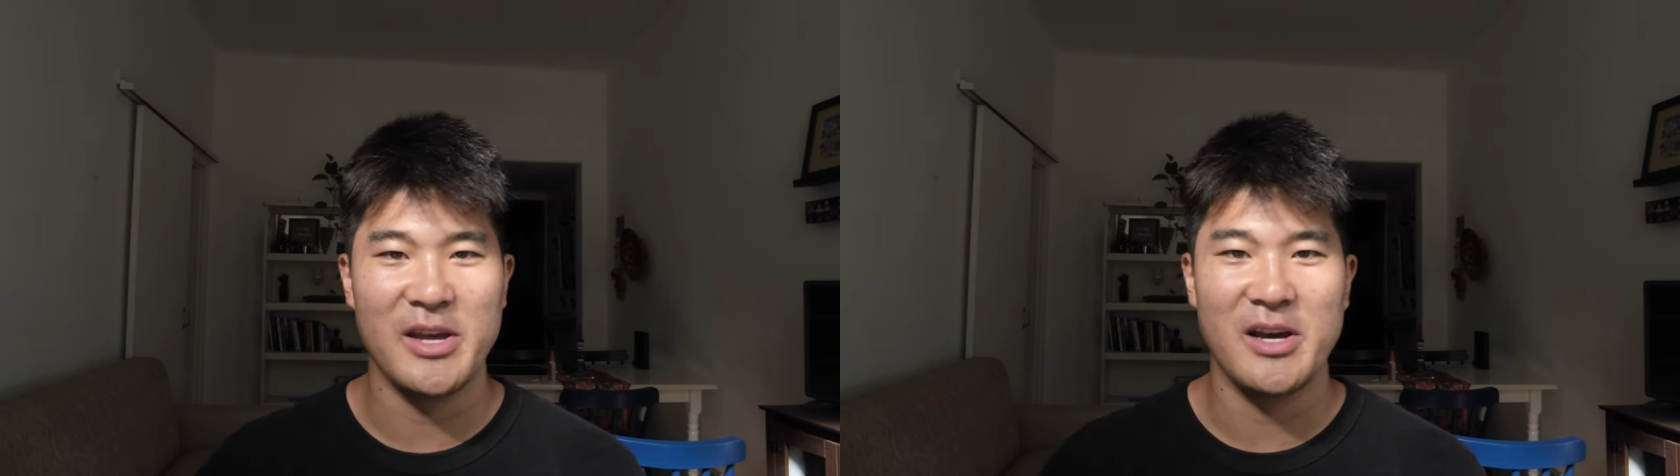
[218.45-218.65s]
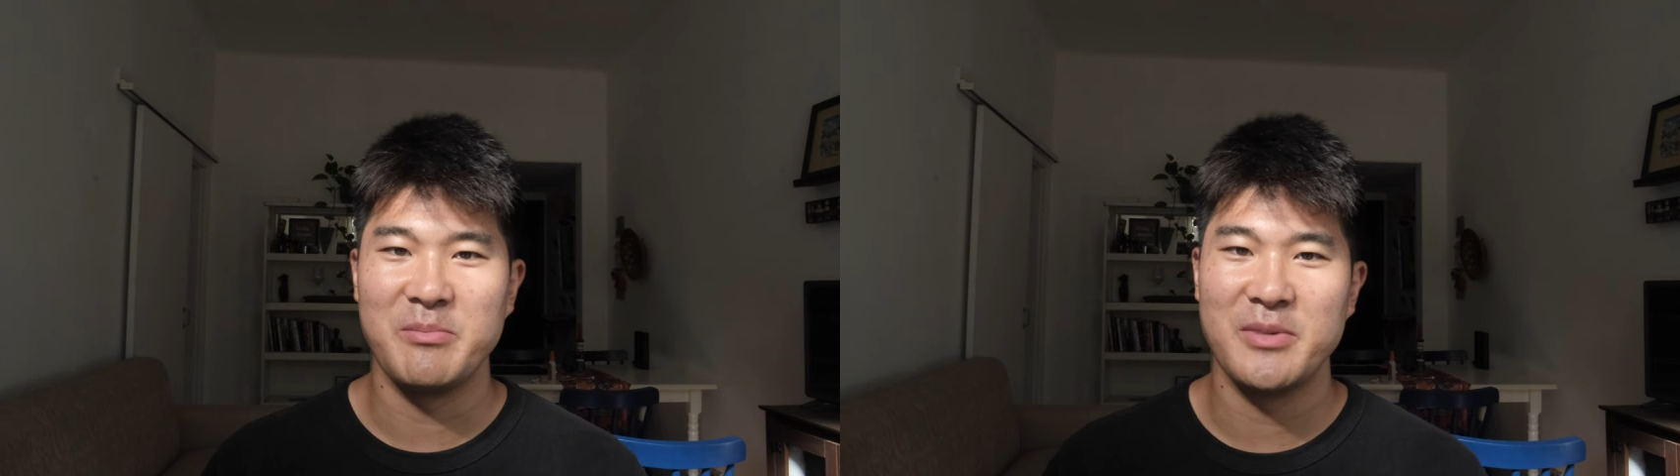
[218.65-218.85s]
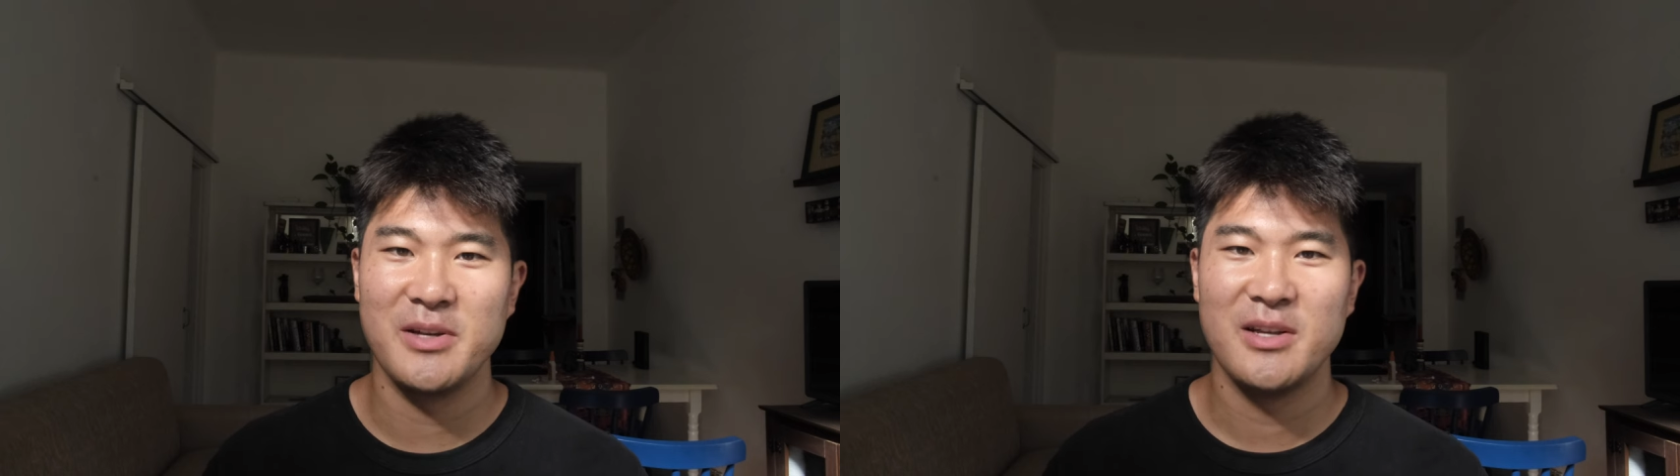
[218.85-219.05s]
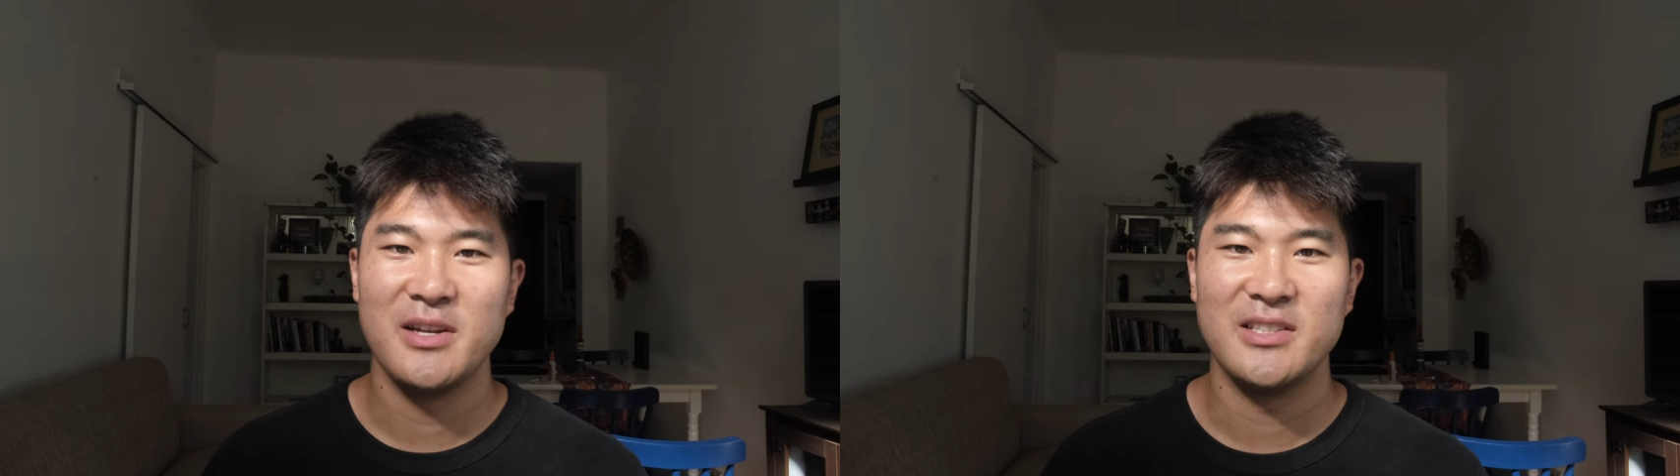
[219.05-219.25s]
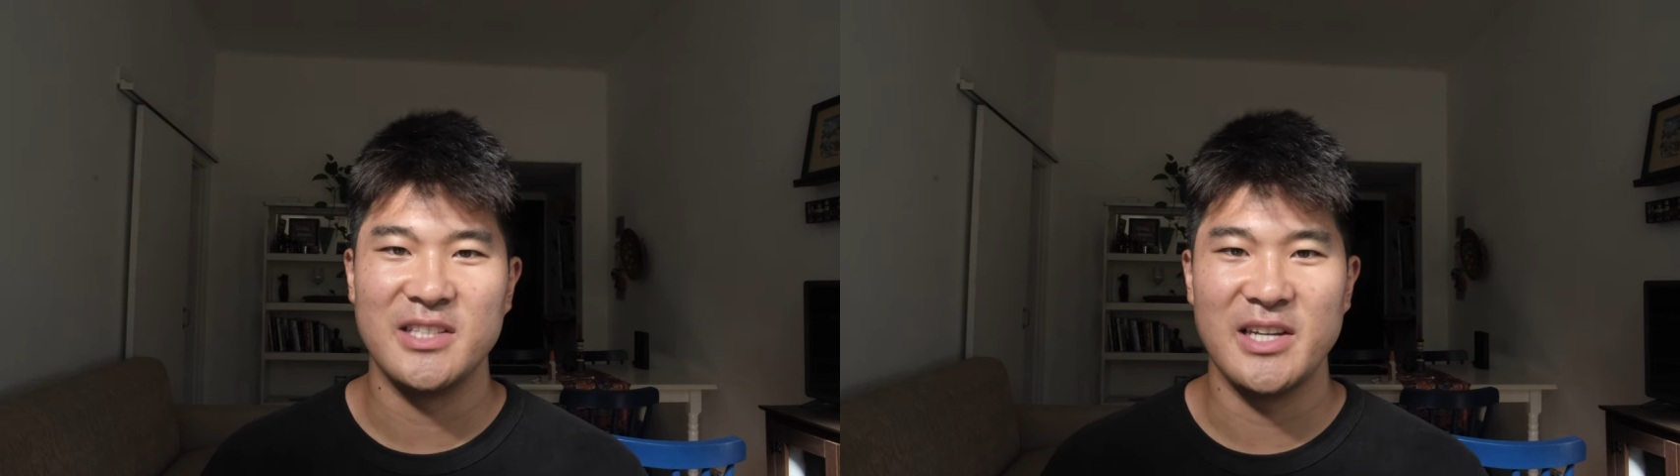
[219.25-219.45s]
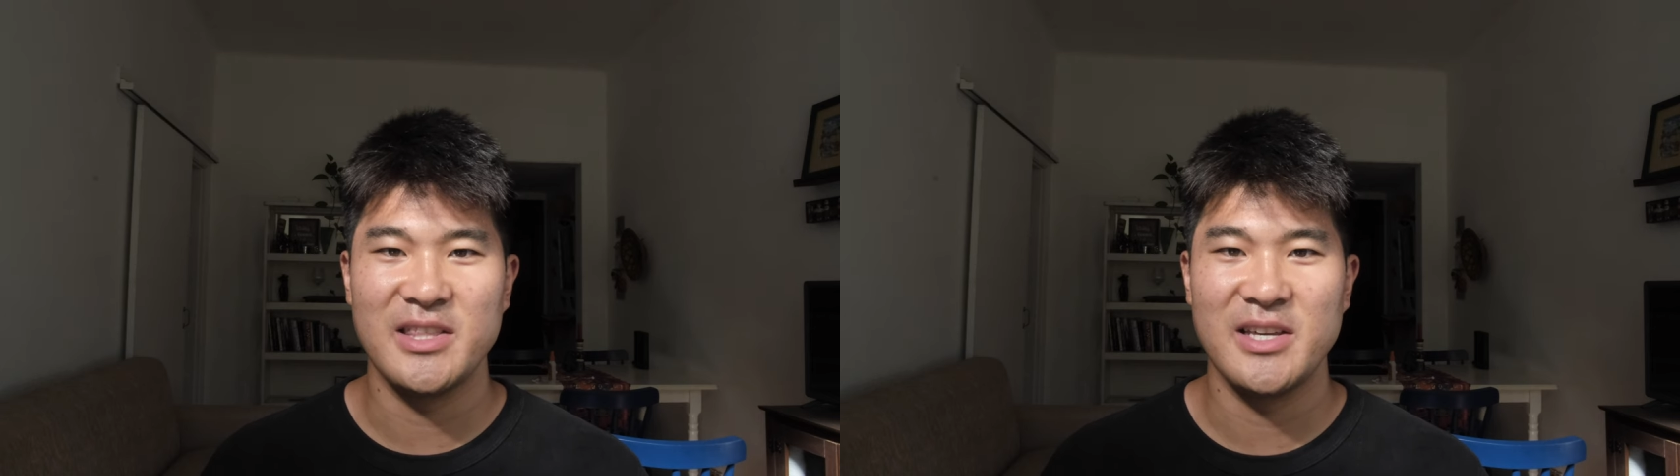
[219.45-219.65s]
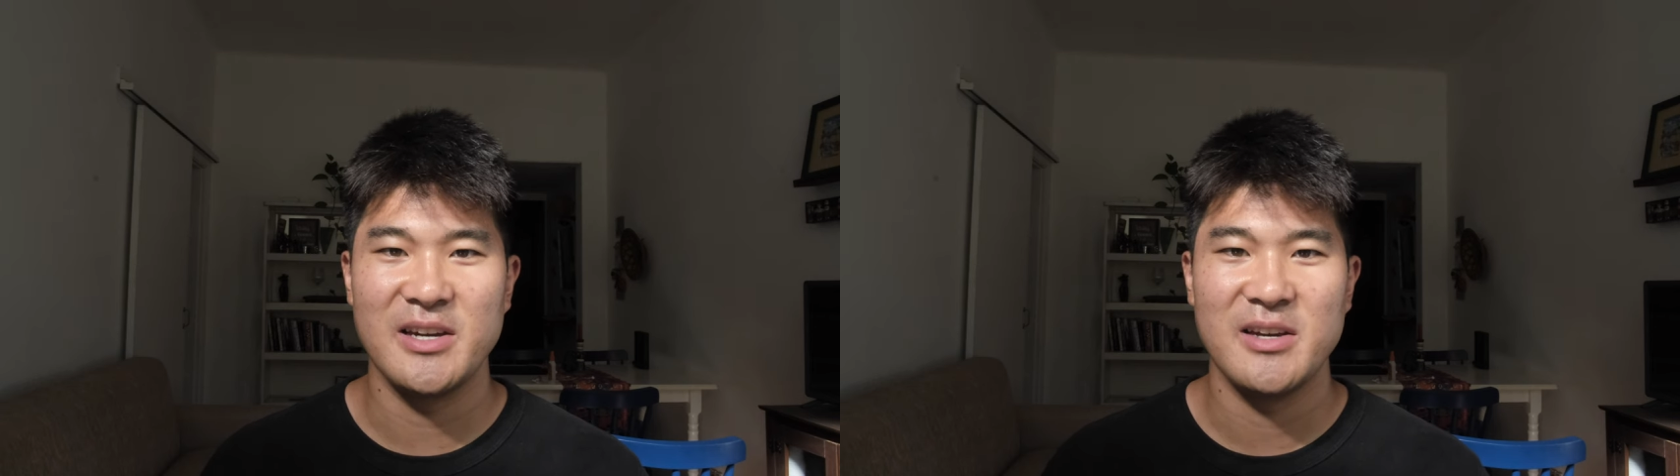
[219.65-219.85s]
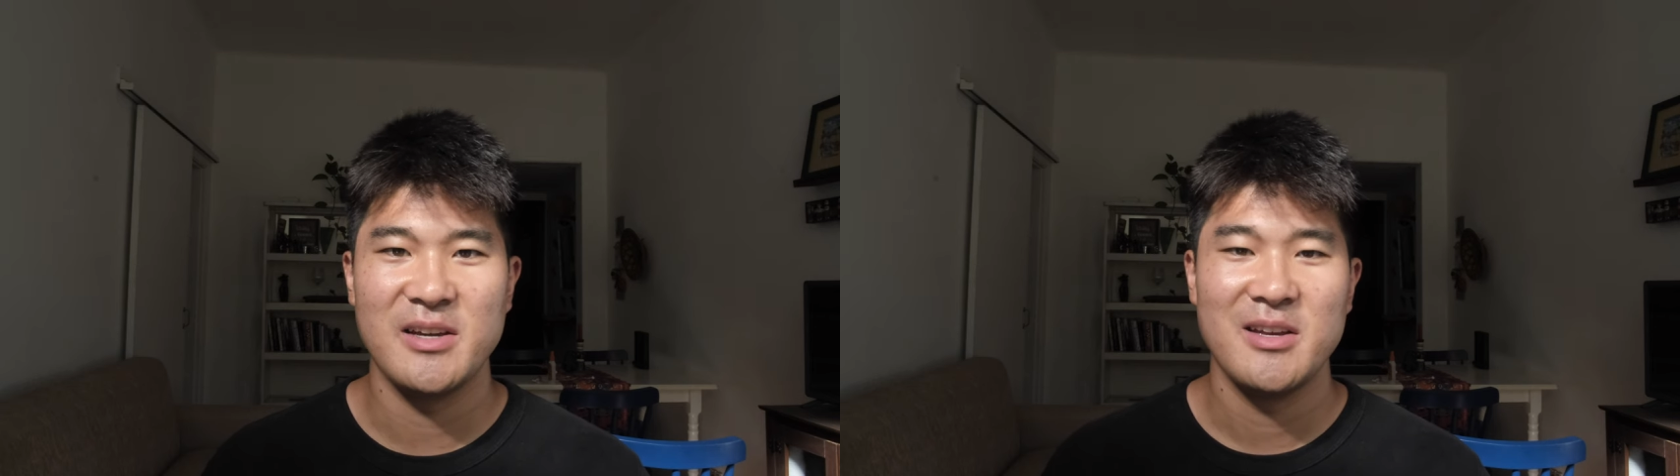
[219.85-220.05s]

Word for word: up to get there.